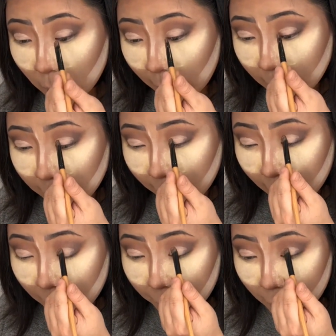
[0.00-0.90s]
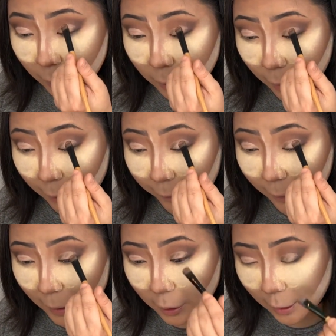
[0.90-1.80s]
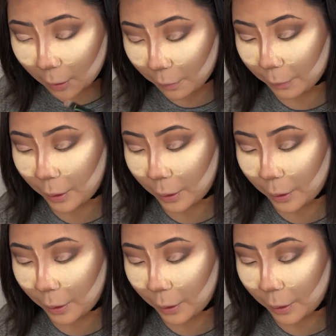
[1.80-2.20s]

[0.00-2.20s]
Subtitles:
Not definer brush, sorry, a flat shader